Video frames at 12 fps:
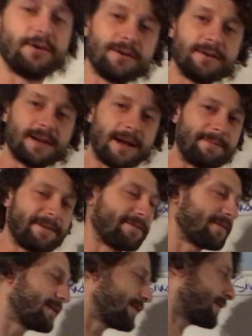Good topic
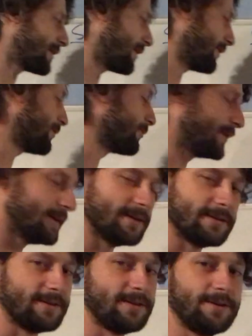for
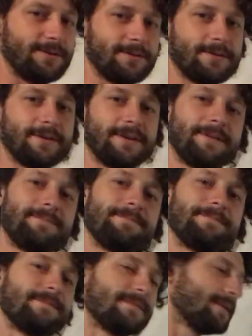Halloween too, alright?
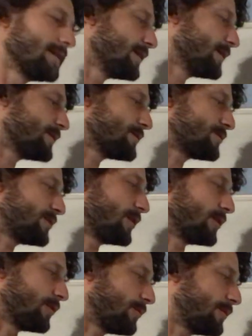
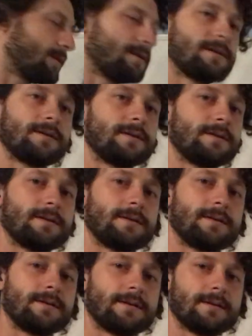So
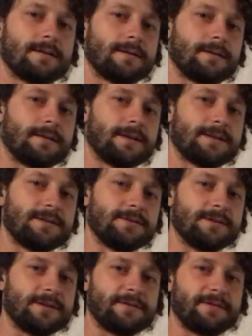let's use
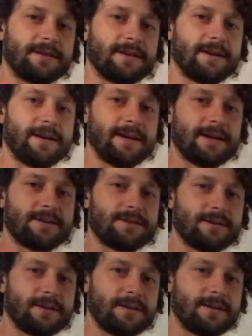a different light
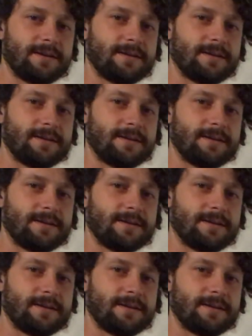actually.